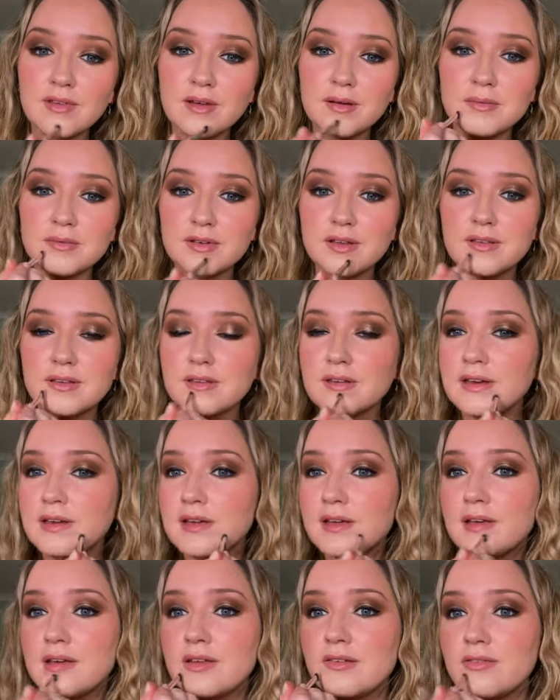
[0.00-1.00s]
I'm just going to
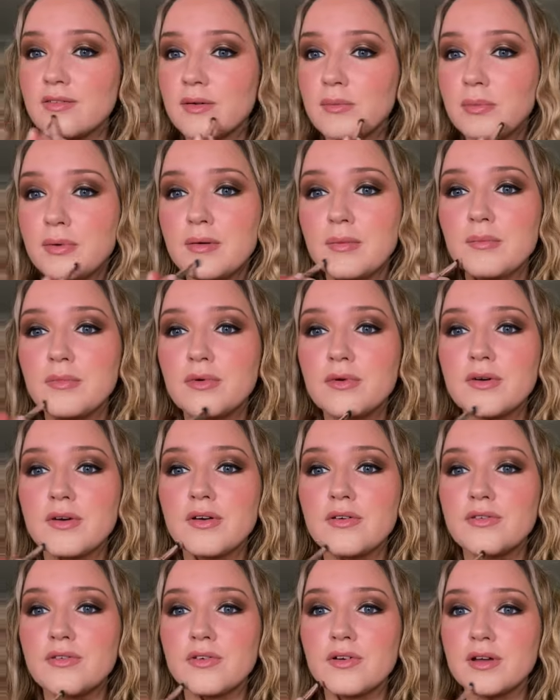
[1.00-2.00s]
give a bit more
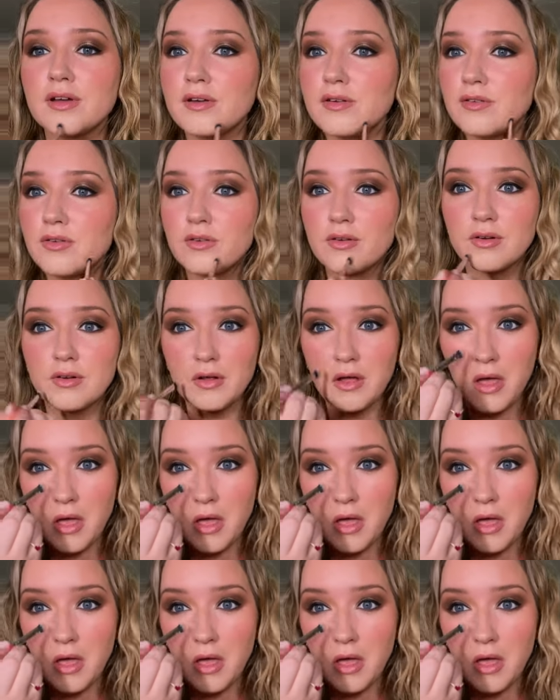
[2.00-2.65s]
coverage.